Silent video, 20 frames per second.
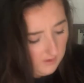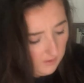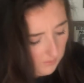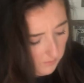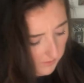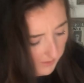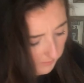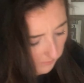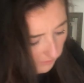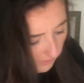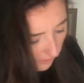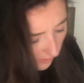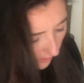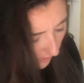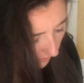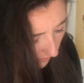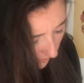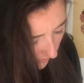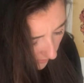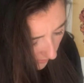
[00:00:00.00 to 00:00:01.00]
Away with you.
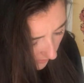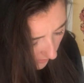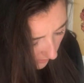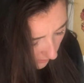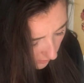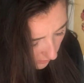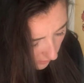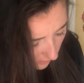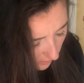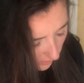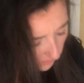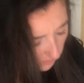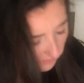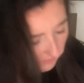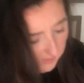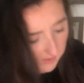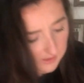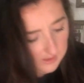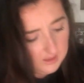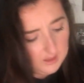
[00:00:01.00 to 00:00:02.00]
I'll stuff my
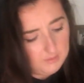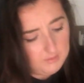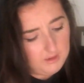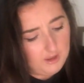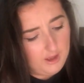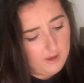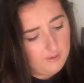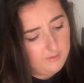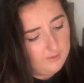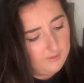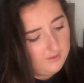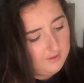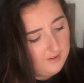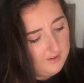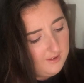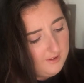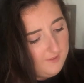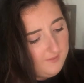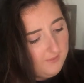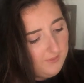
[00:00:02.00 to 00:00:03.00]
finger. There we go.
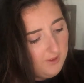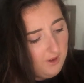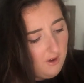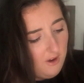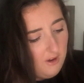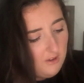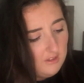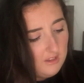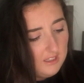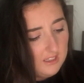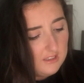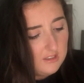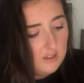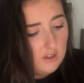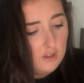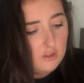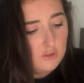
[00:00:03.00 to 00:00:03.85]
Oh, these are